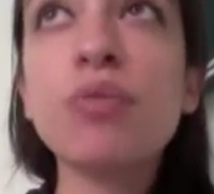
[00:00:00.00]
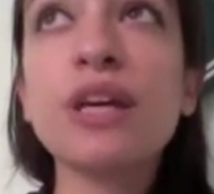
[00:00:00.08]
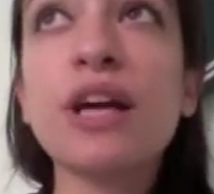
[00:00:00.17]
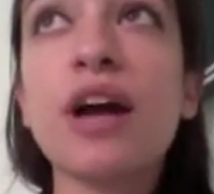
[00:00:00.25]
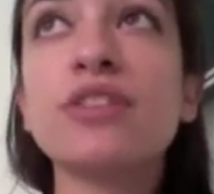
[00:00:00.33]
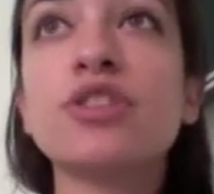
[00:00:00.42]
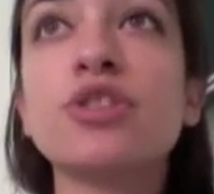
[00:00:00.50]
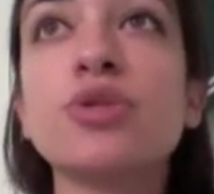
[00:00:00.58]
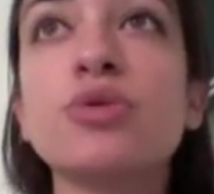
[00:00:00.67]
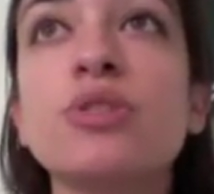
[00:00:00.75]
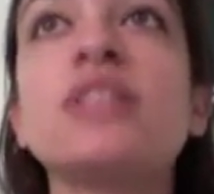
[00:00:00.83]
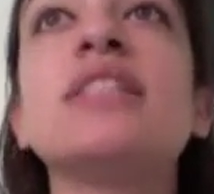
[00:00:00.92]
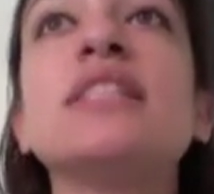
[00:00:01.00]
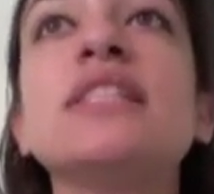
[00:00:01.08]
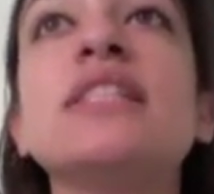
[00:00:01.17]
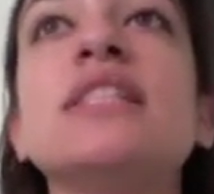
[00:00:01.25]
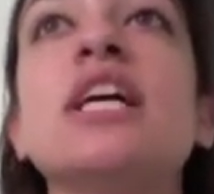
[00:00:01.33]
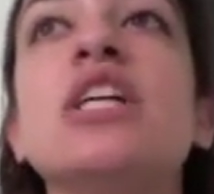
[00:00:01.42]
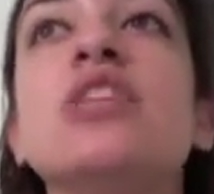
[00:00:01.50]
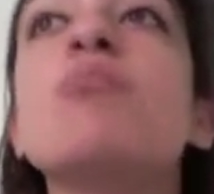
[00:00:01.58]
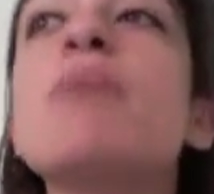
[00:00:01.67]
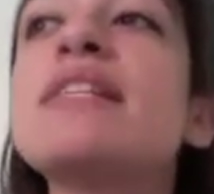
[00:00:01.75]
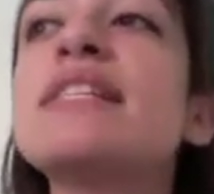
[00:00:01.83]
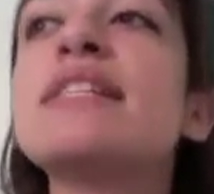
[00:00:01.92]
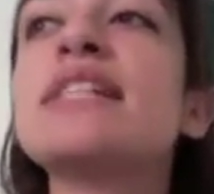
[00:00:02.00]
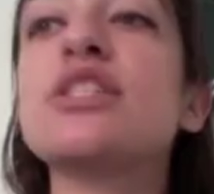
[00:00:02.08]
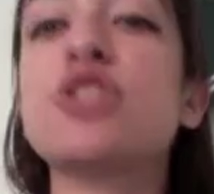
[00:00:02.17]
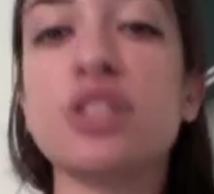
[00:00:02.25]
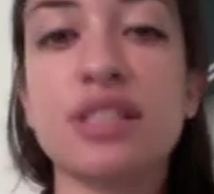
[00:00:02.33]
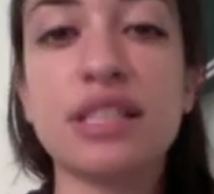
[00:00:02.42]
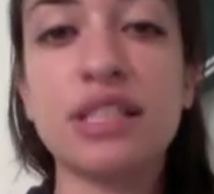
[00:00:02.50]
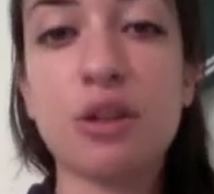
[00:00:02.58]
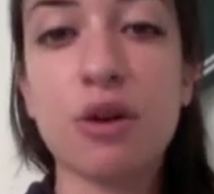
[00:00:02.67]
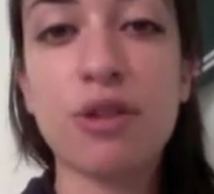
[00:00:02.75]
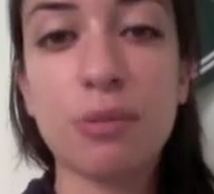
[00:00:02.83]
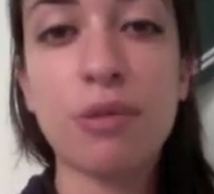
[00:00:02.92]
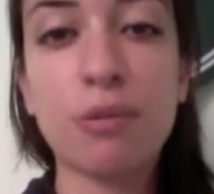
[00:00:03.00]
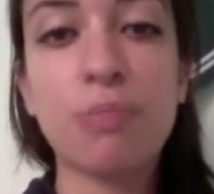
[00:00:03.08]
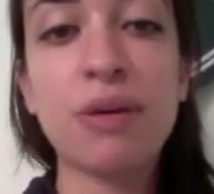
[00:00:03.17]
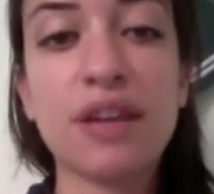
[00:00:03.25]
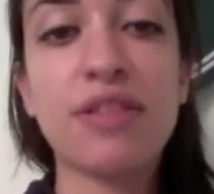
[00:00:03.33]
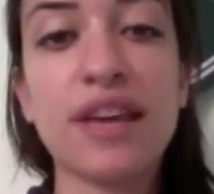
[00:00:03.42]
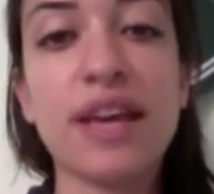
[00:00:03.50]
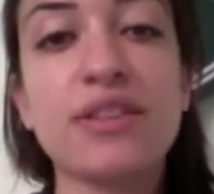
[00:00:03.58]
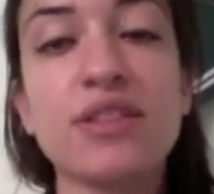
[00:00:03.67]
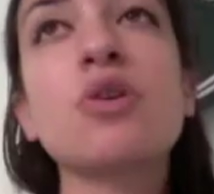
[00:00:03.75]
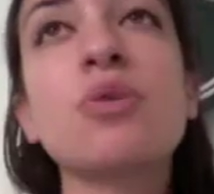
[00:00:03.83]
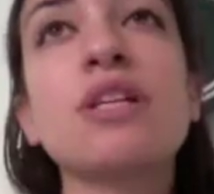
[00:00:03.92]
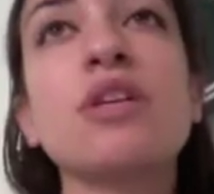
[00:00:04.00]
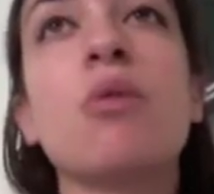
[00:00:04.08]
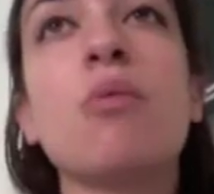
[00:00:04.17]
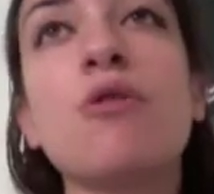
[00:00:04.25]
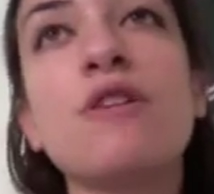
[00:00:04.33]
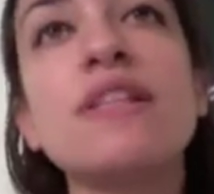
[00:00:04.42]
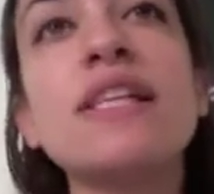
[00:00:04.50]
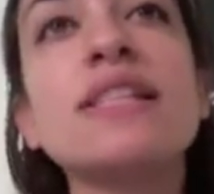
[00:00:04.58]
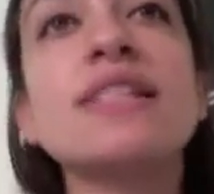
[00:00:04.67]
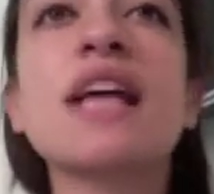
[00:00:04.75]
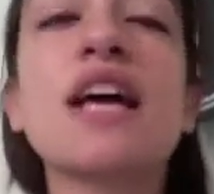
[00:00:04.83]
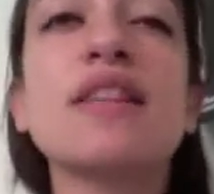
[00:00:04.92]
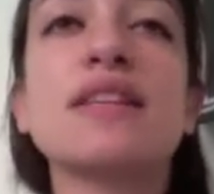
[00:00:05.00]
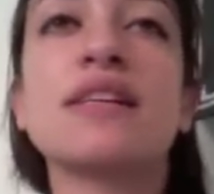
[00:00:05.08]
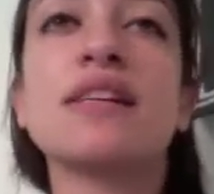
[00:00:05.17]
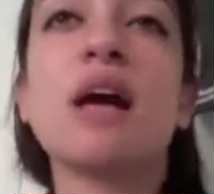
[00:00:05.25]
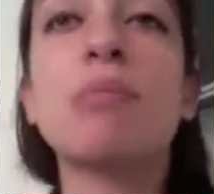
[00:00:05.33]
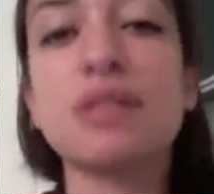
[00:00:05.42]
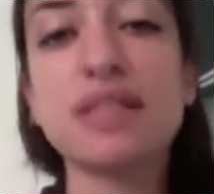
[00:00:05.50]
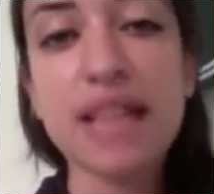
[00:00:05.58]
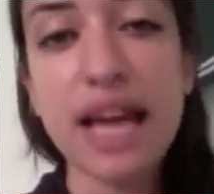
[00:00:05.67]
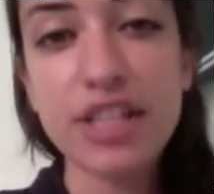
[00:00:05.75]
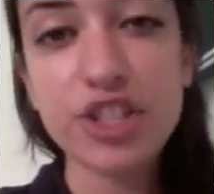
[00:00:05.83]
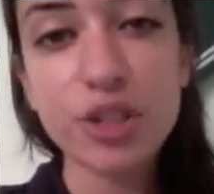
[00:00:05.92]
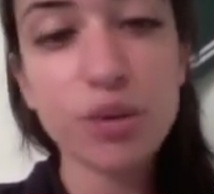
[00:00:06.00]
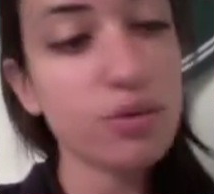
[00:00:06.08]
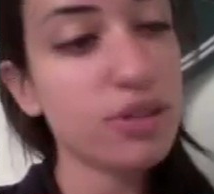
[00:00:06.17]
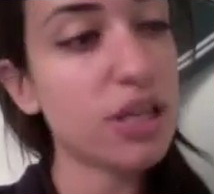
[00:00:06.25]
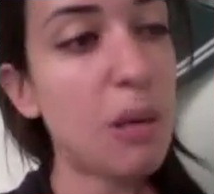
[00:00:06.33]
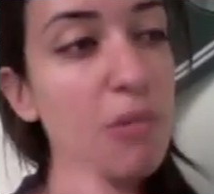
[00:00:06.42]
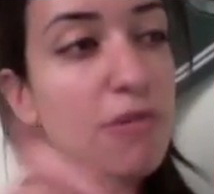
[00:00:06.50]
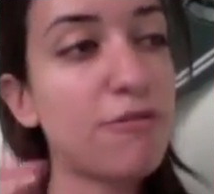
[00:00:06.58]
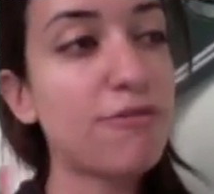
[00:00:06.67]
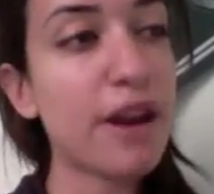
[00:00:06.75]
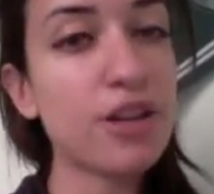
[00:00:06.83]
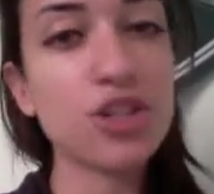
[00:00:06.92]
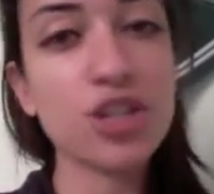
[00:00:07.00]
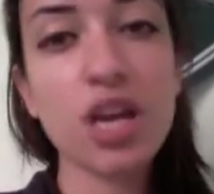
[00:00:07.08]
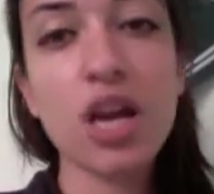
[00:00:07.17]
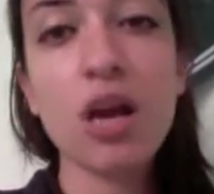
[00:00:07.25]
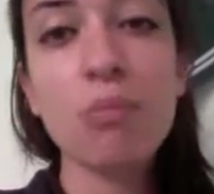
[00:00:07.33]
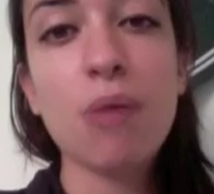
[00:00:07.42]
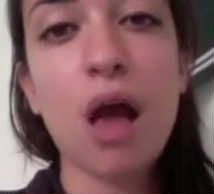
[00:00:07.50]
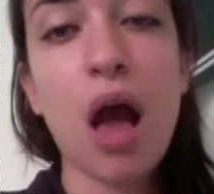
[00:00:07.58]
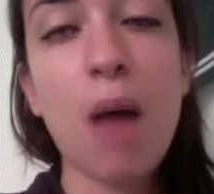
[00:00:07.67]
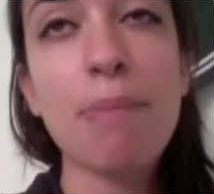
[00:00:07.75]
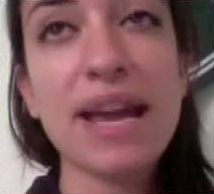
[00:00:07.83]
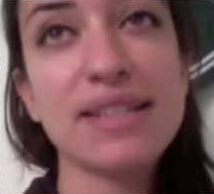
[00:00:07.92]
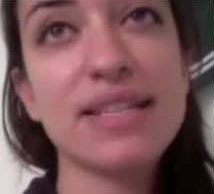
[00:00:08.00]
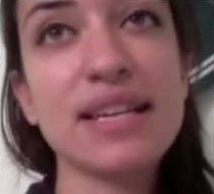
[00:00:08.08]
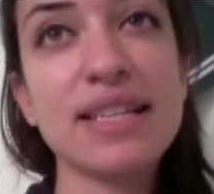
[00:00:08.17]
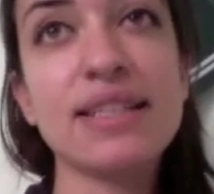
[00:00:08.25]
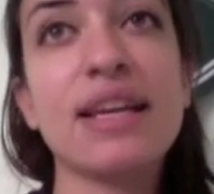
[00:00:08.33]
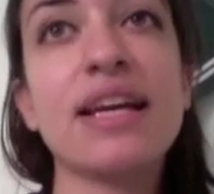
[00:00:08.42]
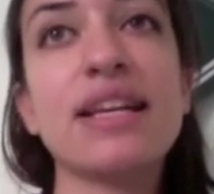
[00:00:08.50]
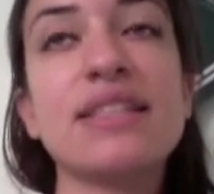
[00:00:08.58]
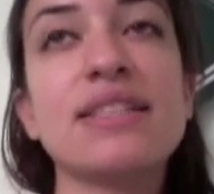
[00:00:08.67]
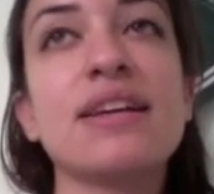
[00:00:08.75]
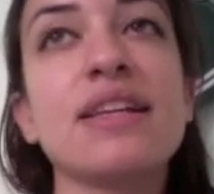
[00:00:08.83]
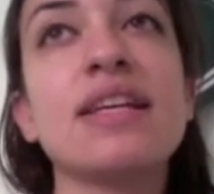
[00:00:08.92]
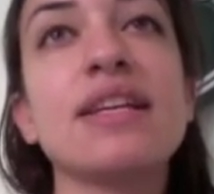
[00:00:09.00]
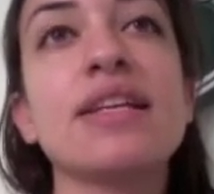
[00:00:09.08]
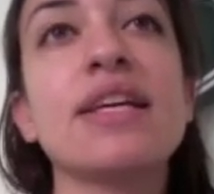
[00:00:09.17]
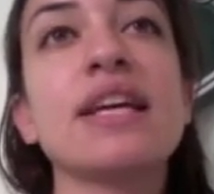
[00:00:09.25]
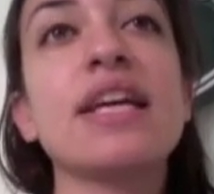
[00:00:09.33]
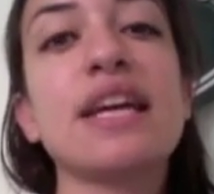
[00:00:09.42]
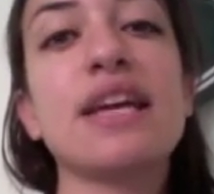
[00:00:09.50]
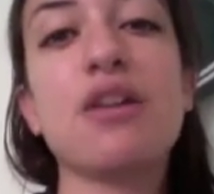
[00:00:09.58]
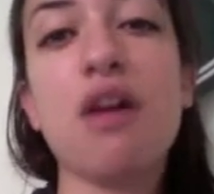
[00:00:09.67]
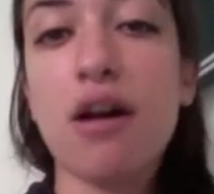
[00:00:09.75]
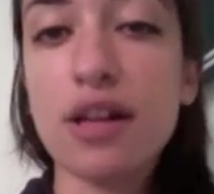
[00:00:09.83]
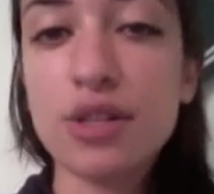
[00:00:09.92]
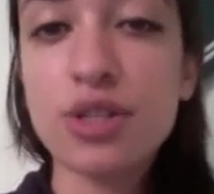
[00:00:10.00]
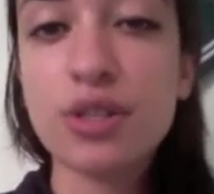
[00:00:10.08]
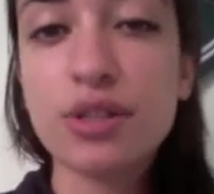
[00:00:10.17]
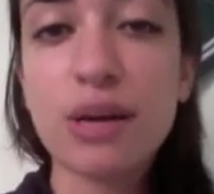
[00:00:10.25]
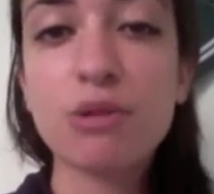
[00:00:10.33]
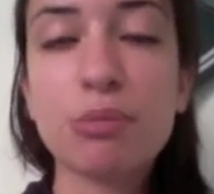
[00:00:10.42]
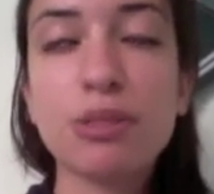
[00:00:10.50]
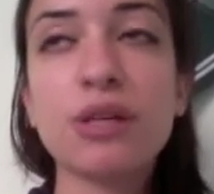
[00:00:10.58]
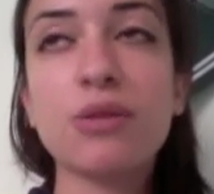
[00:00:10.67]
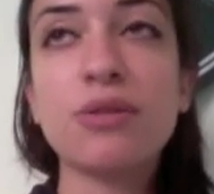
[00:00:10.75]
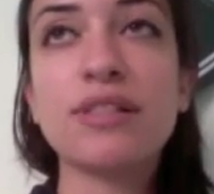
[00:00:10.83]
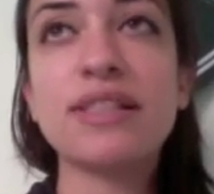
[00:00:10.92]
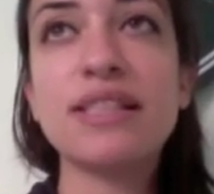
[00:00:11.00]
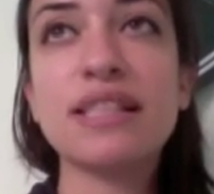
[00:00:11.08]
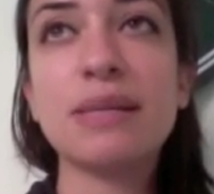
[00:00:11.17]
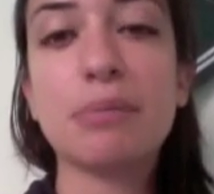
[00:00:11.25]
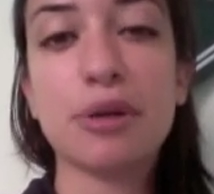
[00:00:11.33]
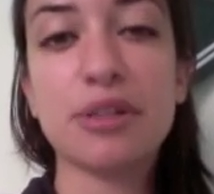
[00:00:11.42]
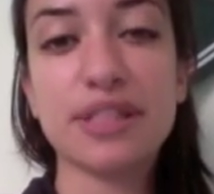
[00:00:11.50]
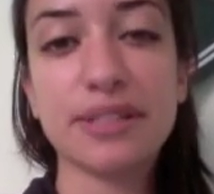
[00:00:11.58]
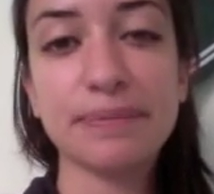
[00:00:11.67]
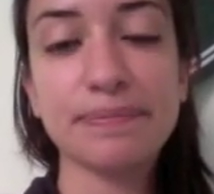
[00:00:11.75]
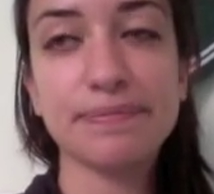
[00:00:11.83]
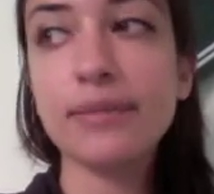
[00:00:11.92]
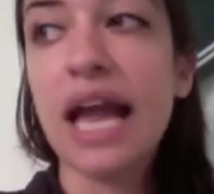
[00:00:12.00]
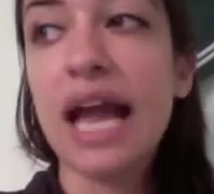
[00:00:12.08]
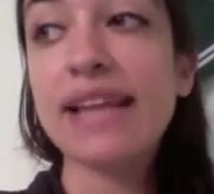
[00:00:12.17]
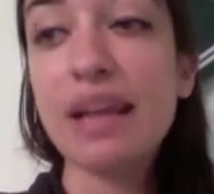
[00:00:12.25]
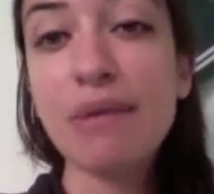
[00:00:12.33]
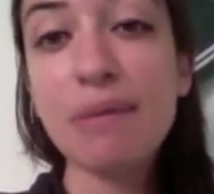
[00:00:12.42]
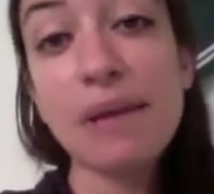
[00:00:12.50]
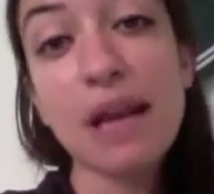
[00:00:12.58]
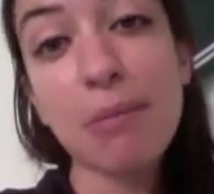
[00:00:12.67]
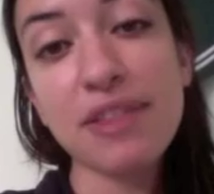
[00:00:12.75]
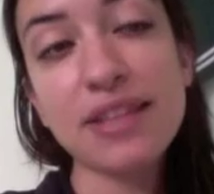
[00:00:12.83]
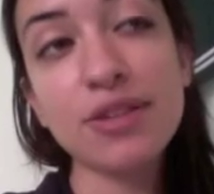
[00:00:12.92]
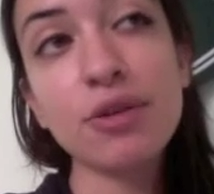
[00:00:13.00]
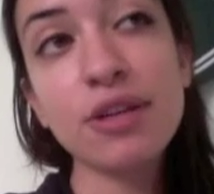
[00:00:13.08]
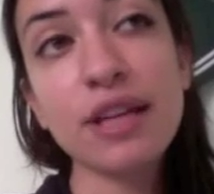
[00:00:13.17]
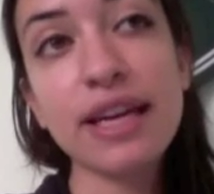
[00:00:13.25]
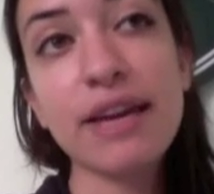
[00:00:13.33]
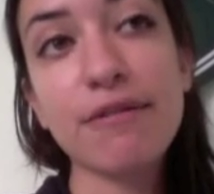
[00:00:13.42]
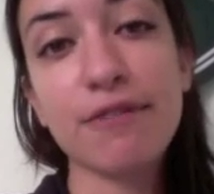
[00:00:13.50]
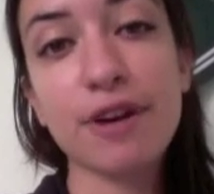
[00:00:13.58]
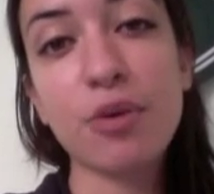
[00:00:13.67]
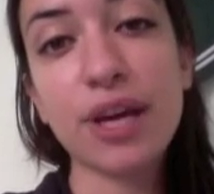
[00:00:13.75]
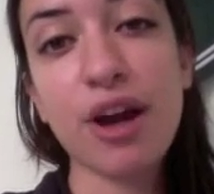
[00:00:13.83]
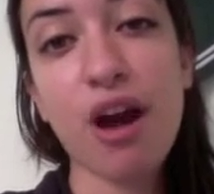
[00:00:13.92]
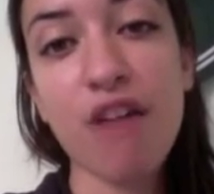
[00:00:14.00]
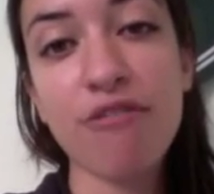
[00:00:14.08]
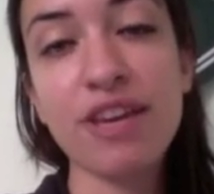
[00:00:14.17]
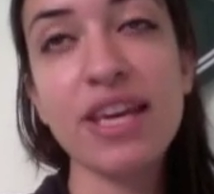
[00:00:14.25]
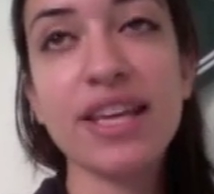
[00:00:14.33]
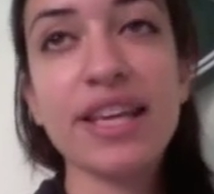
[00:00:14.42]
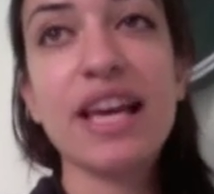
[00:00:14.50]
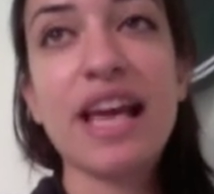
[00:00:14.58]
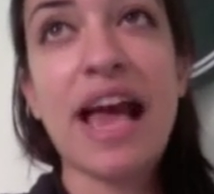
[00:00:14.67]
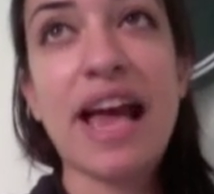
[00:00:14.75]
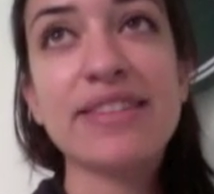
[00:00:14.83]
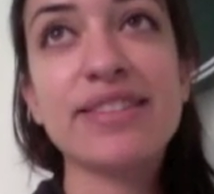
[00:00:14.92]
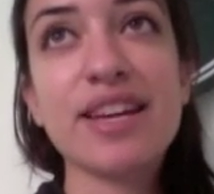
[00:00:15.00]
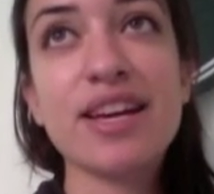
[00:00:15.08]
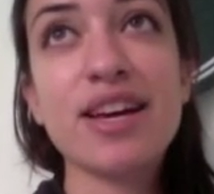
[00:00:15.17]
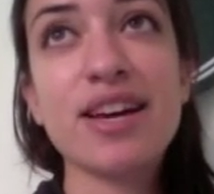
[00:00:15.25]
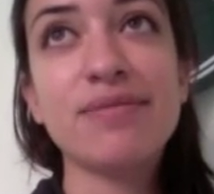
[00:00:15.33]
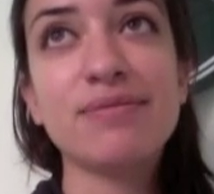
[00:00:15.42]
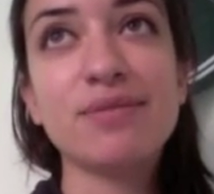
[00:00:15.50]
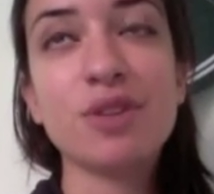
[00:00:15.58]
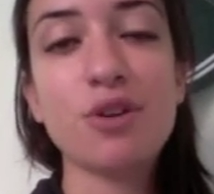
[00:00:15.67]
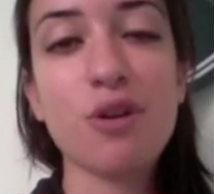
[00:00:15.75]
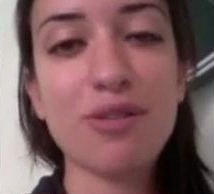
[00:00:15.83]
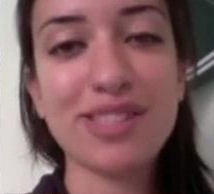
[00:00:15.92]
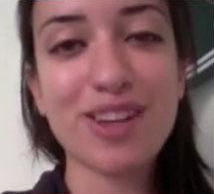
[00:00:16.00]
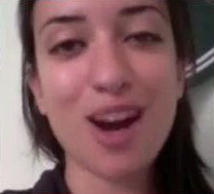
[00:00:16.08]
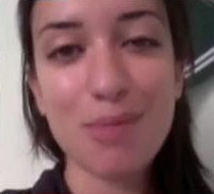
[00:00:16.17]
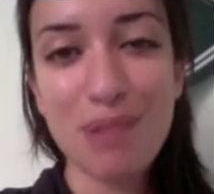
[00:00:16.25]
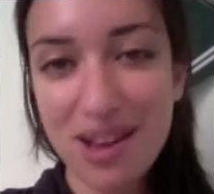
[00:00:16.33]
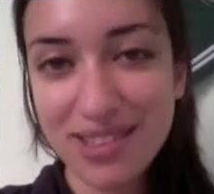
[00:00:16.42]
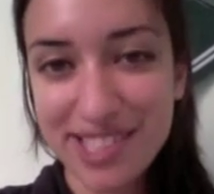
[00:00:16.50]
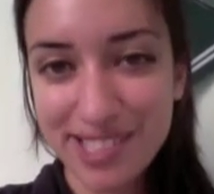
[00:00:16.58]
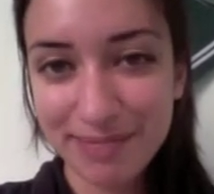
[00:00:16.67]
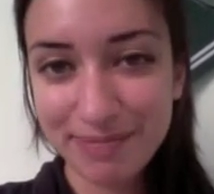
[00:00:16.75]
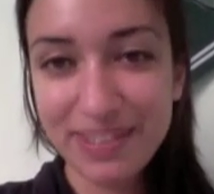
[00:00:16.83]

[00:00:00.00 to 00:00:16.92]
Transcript: we got to see basically just, you know, the, the big things. You know, Mona Lisa, the, a couple statues, a couple French um, paintings that I had studied in college. So that was pretty cool to see in person. And then we met up with Antonia again for a quick coffee at uh, good old Starbucks.